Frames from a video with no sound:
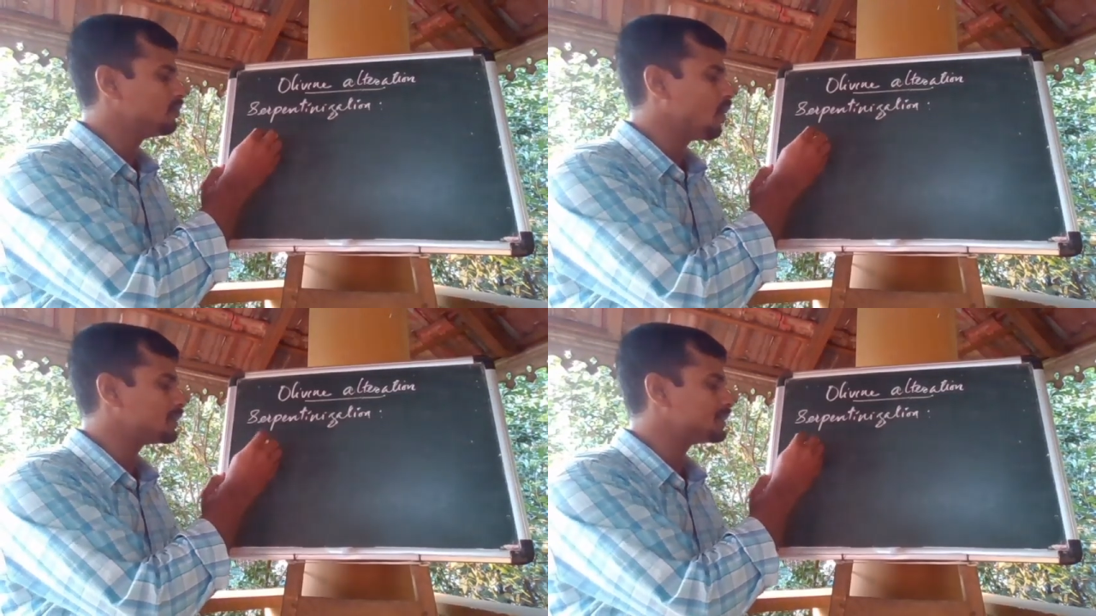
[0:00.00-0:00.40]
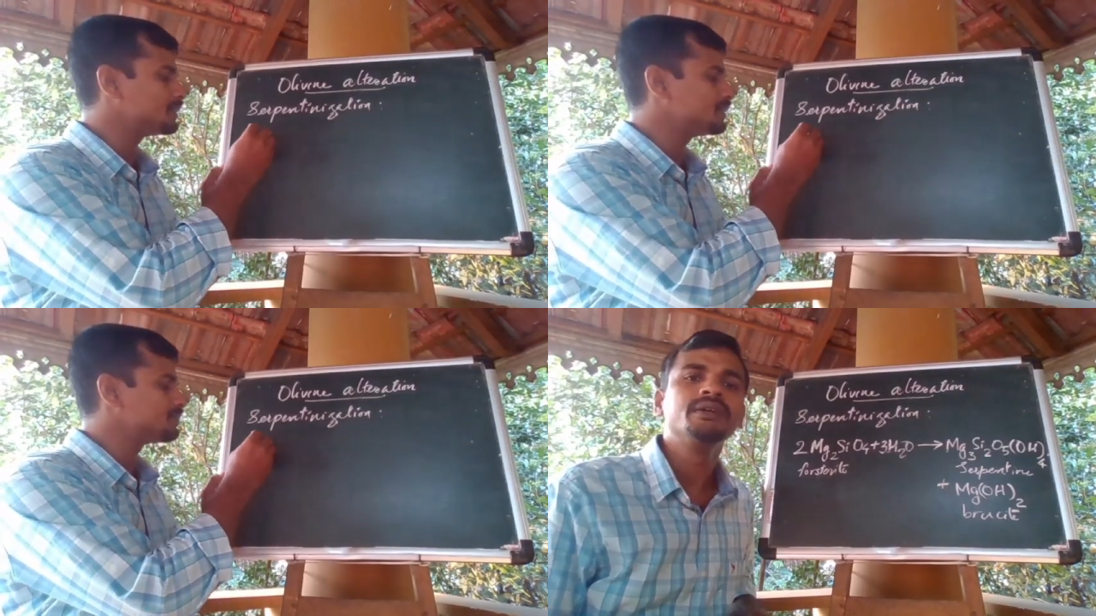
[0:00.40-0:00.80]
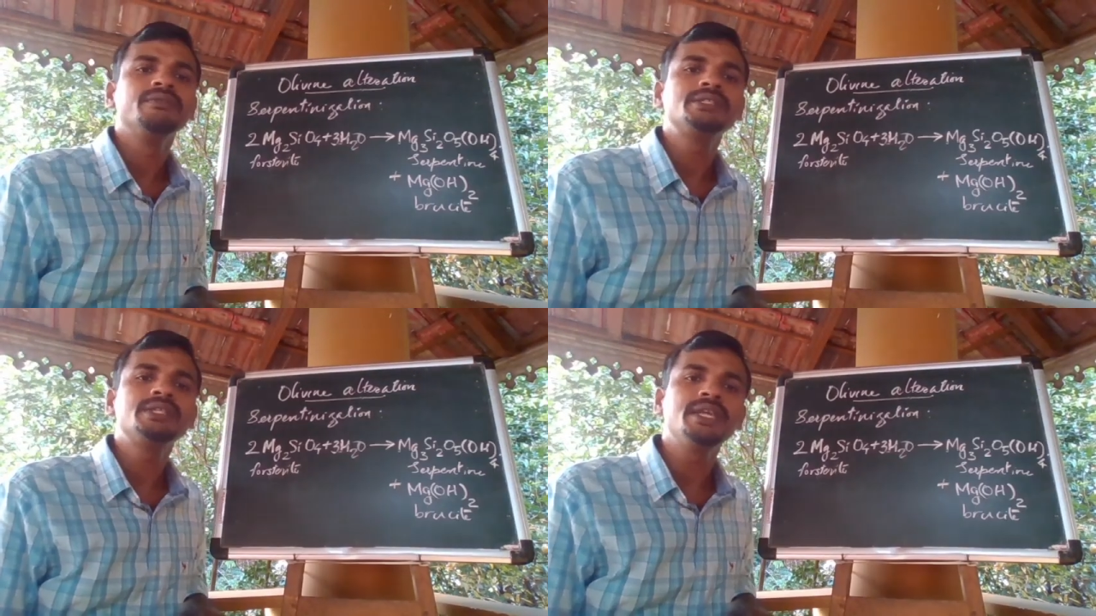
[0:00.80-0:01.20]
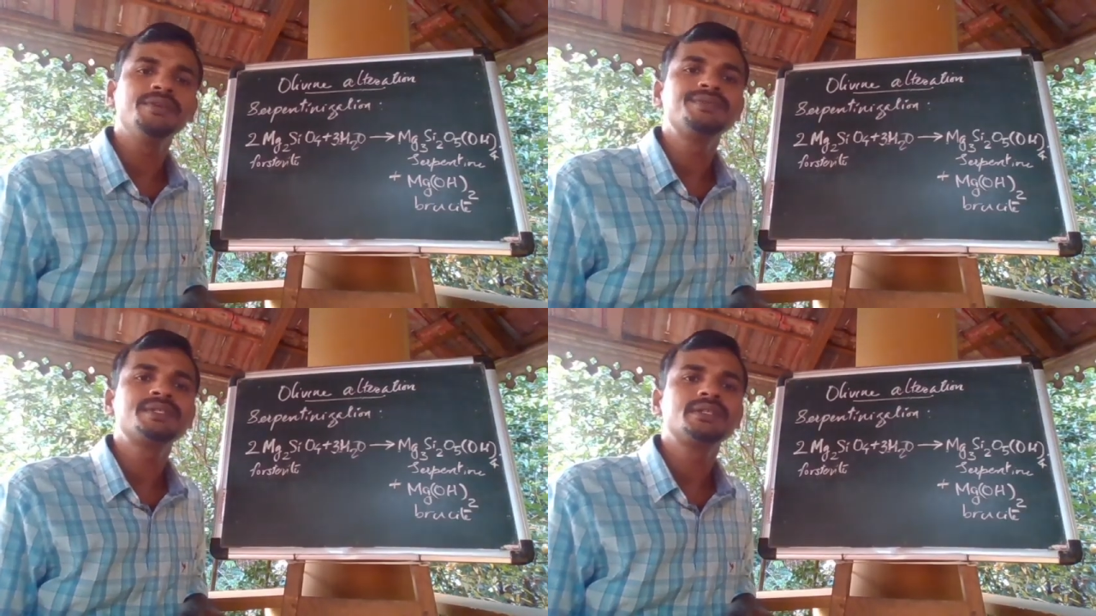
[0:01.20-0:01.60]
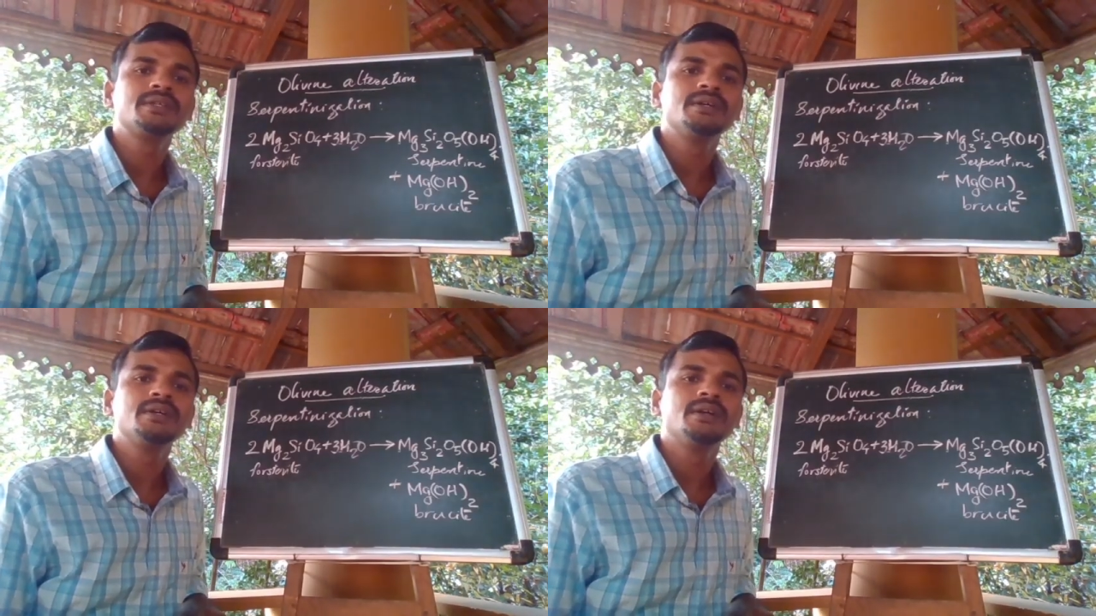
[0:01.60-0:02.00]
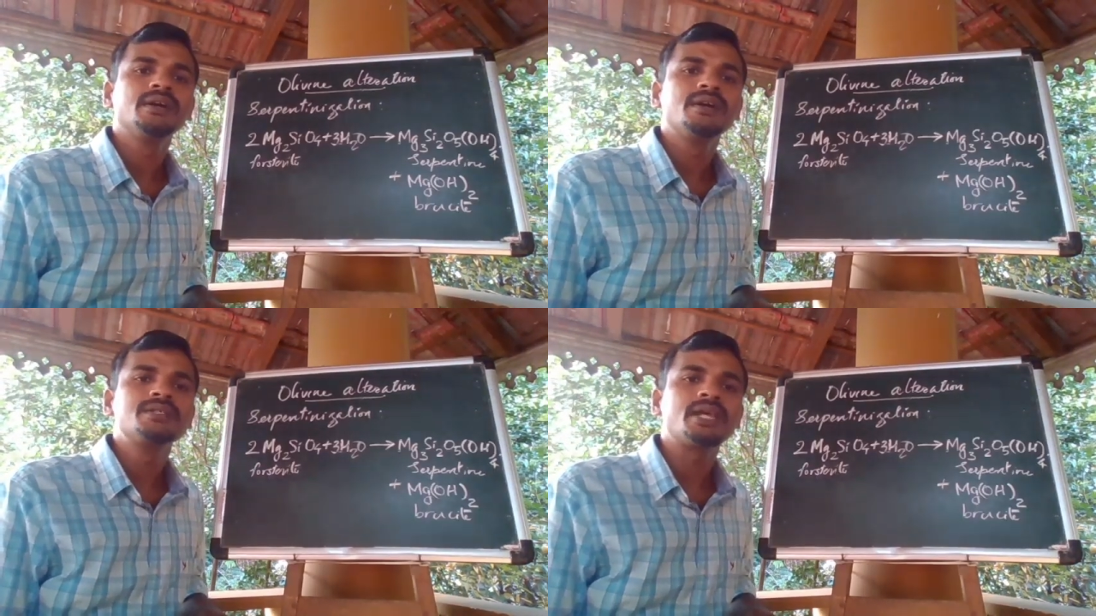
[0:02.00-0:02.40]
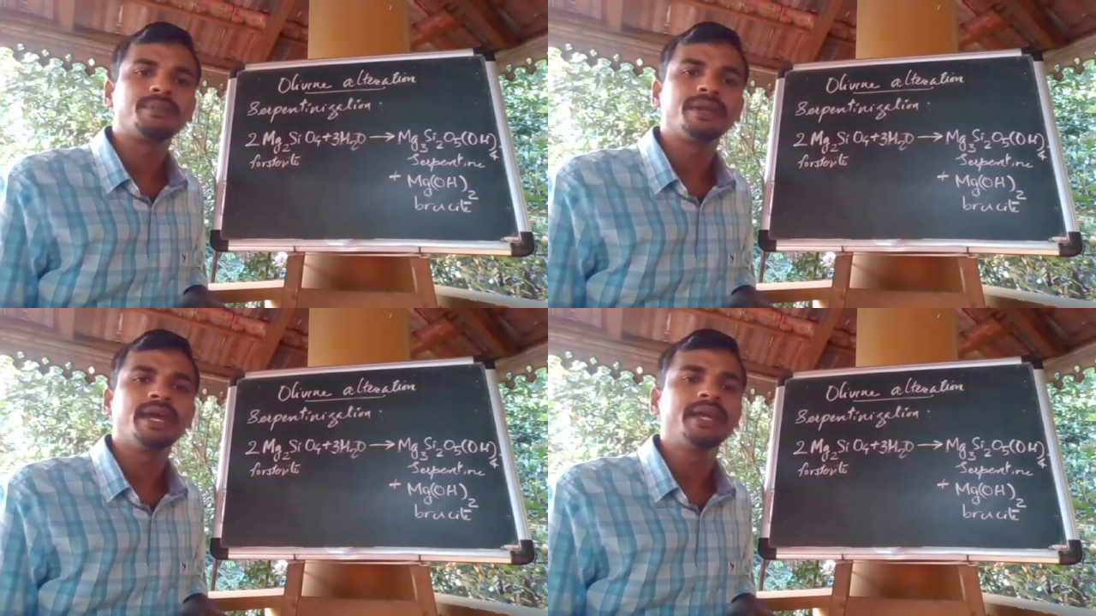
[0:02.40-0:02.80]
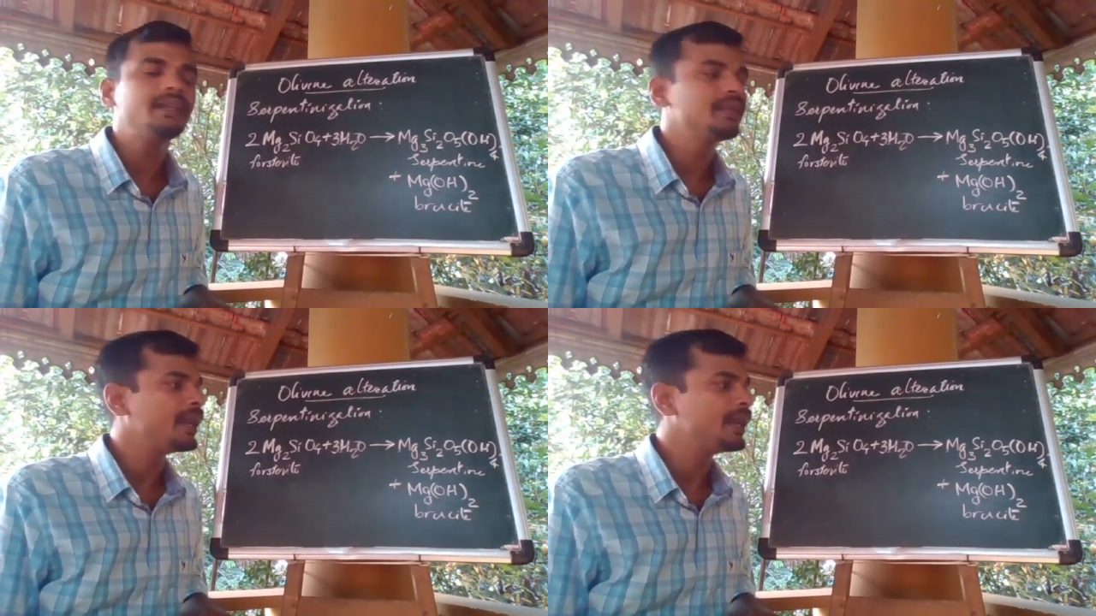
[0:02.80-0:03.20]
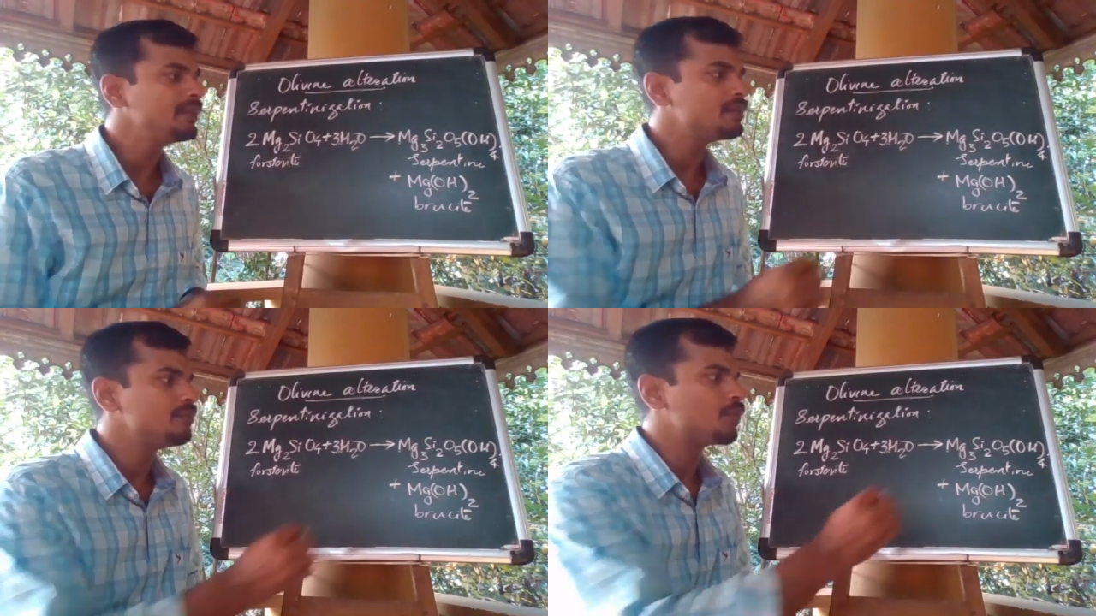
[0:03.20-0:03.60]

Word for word: water which gives serpentine and